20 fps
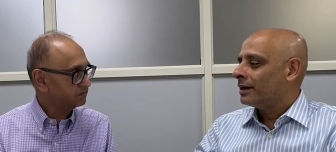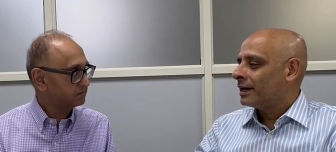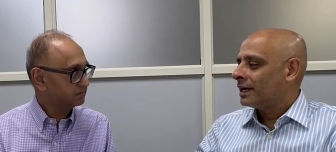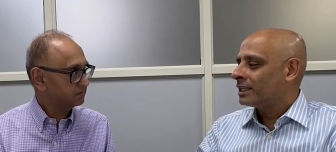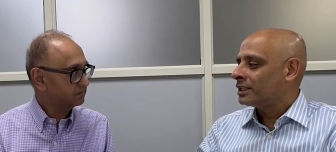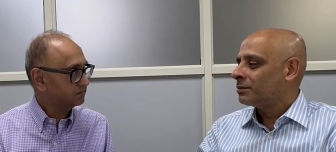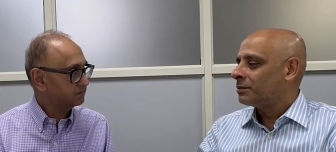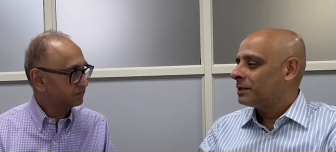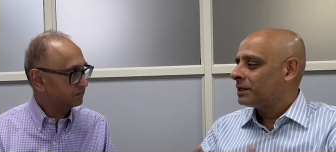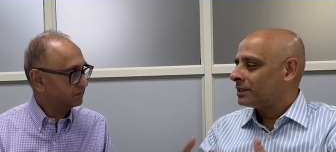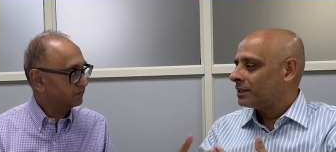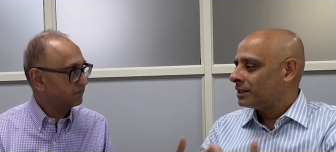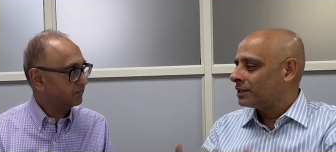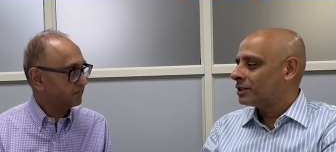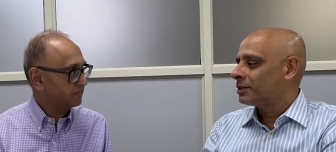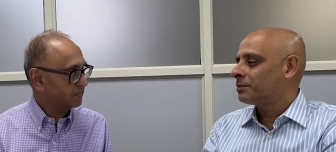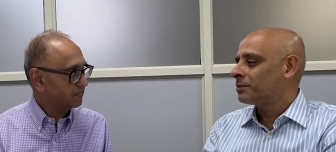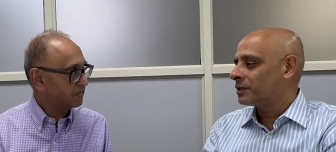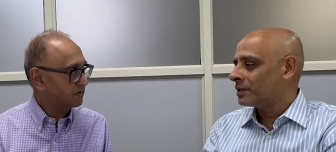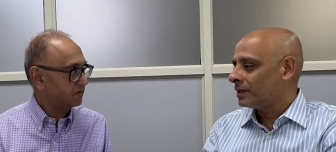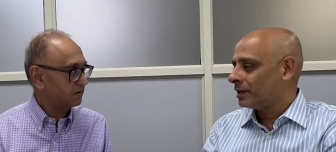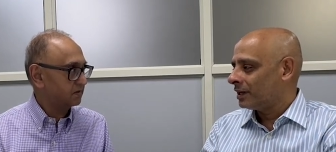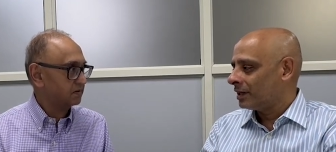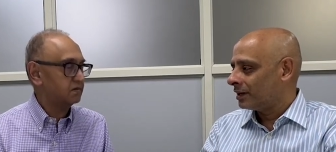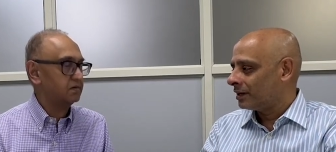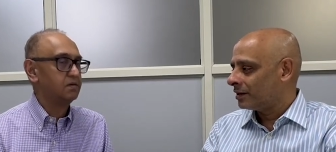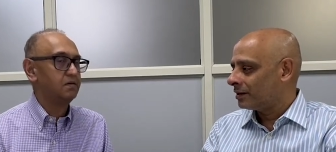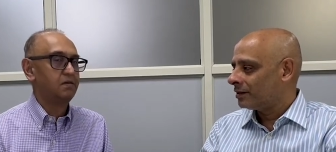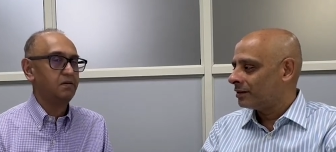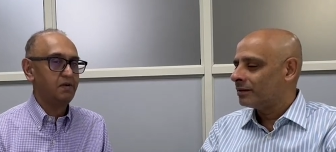Speaker 1: HPC chips are
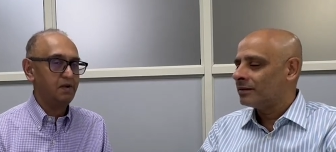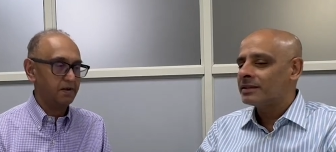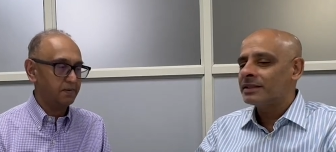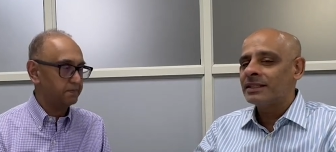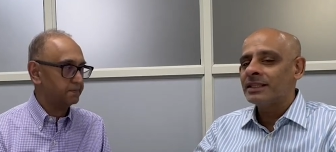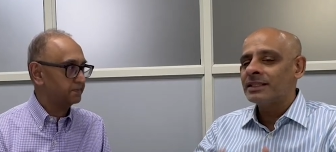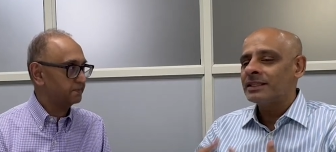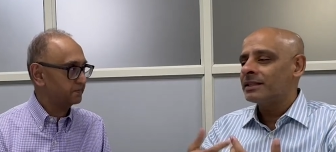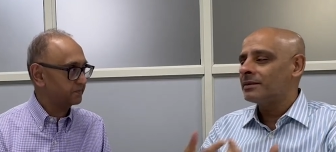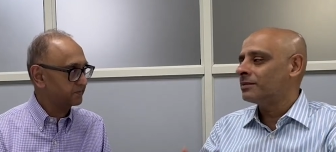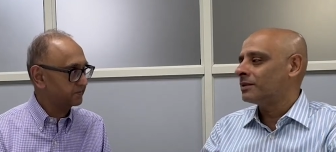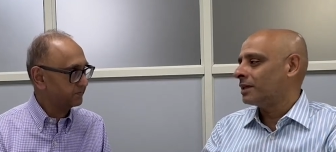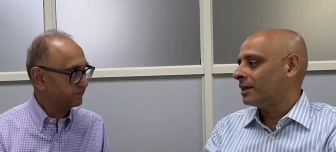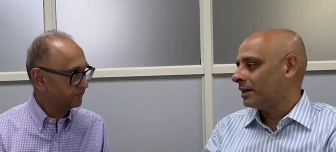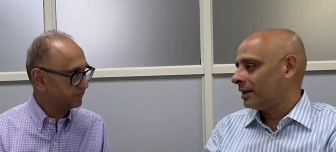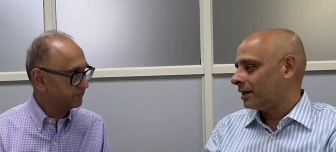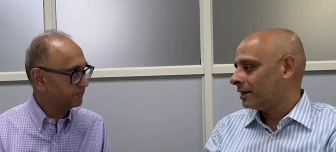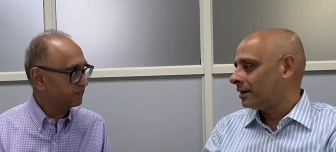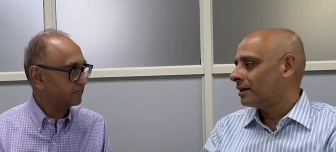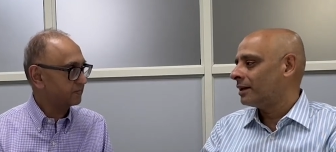needed, yeah. systems are needed,